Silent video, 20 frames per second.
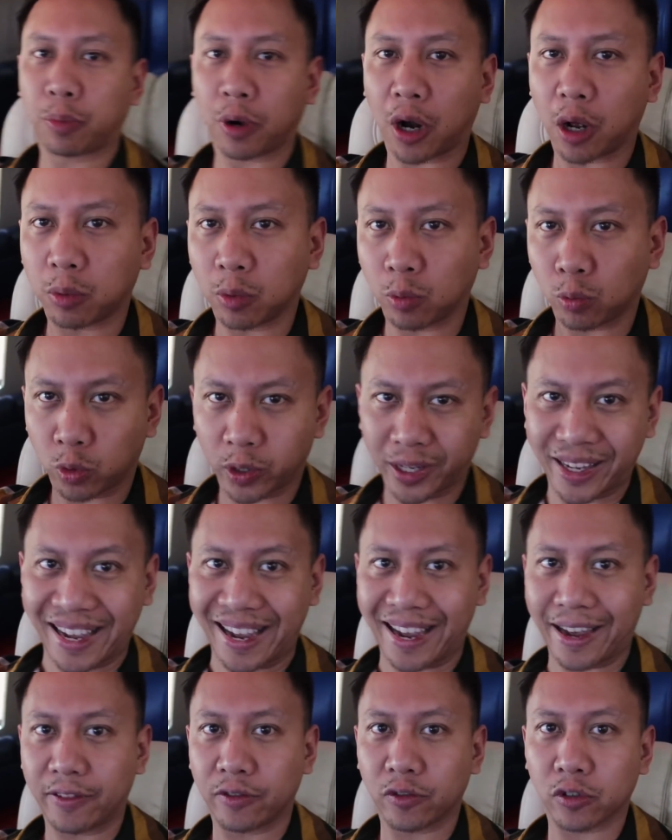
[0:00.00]
a problem we
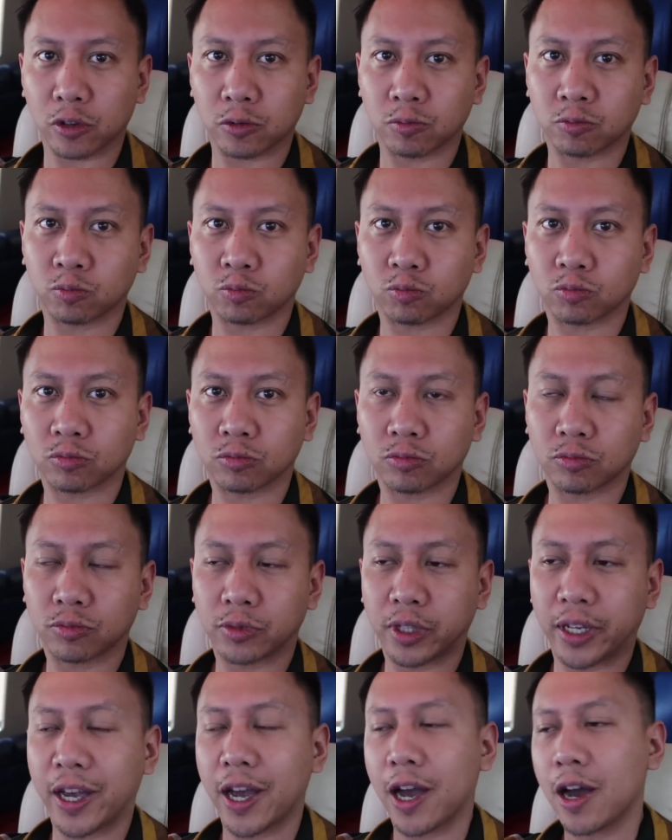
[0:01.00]
have.
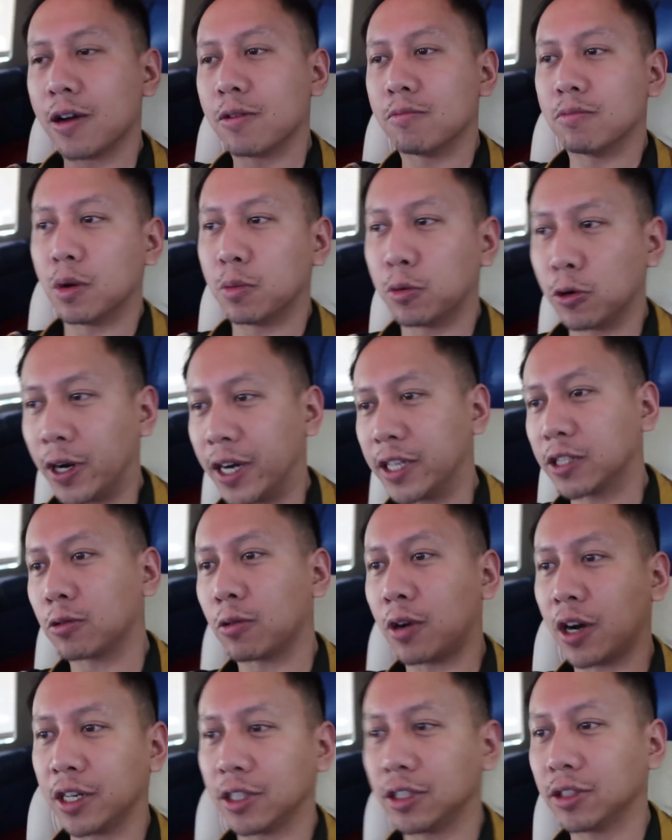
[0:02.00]
Mabuhay
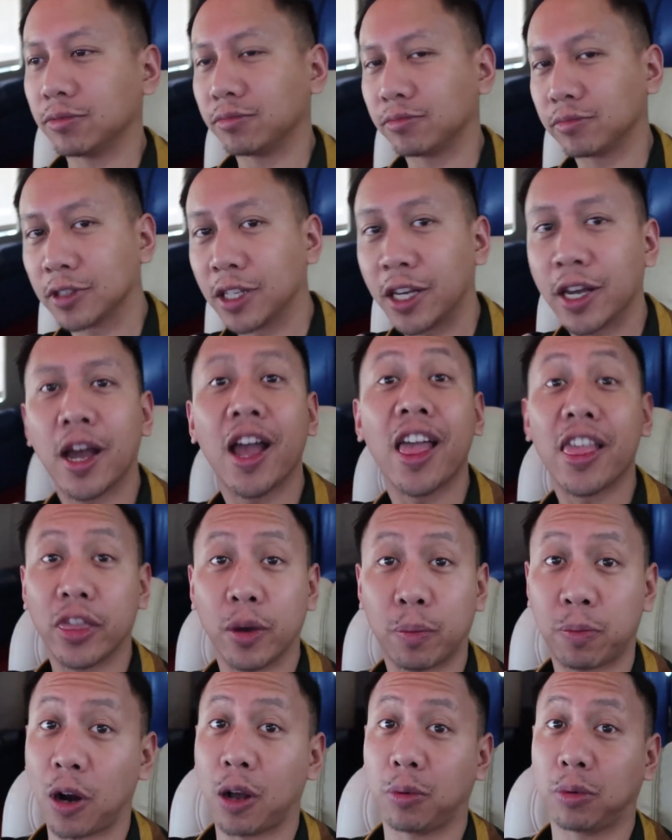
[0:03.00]
Squad,
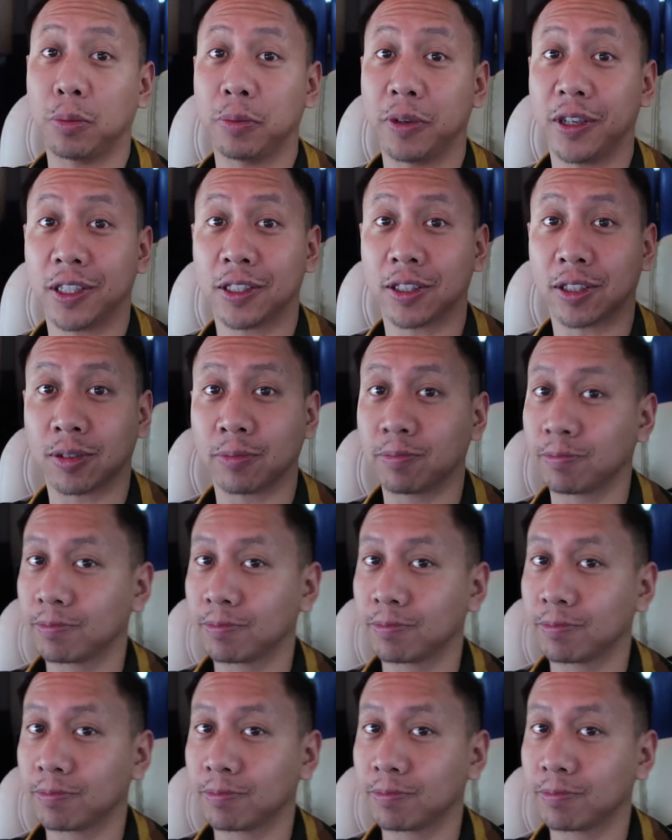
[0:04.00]
the problem is.